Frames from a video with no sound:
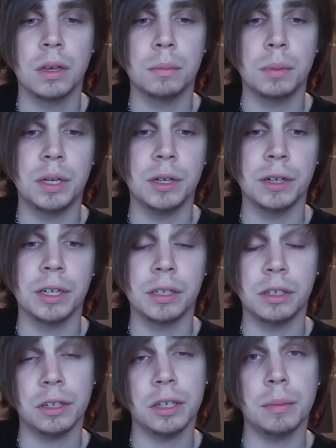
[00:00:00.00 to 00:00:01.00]

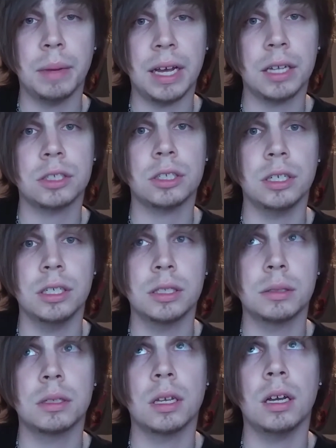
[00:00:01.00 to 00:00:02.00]
during a match,
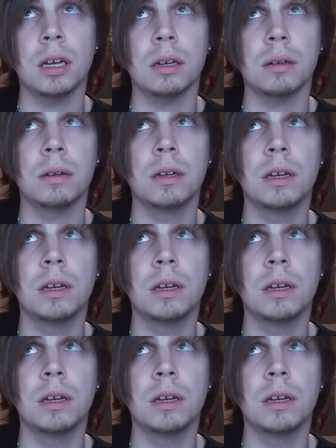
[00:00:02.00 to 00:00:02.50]
it's for